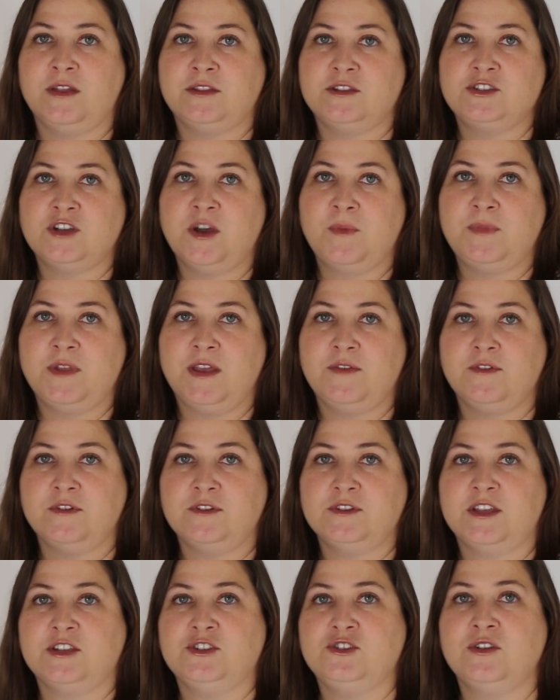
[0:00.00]
at the top
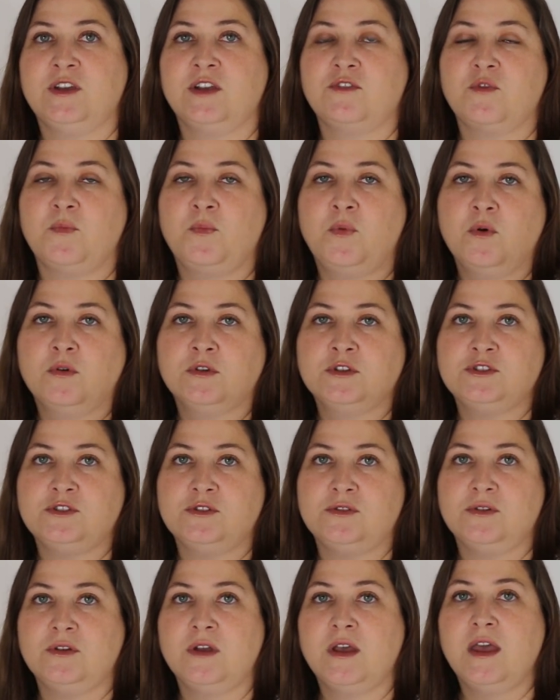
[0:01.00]
level that you can report
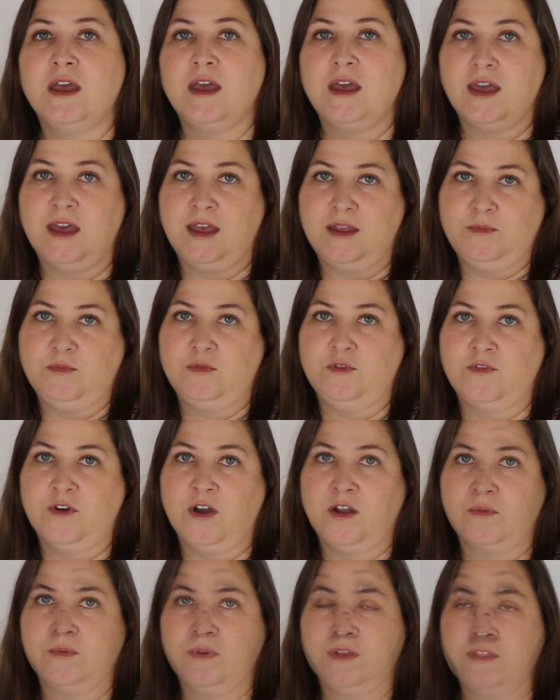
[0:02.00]
to and move
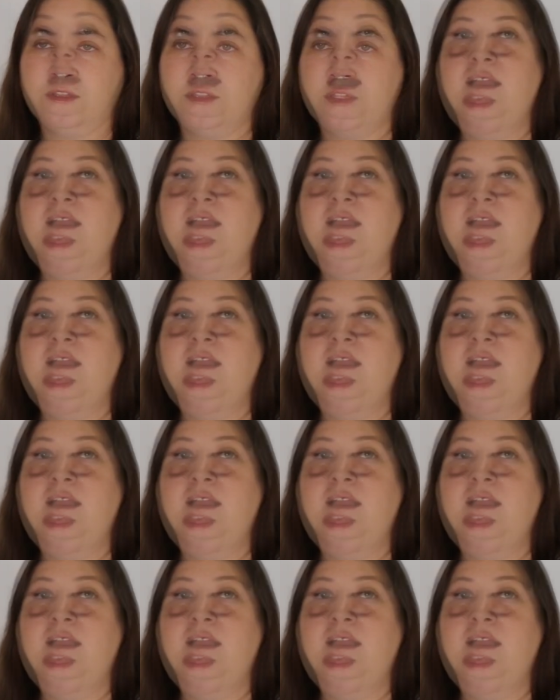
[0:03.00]
on with.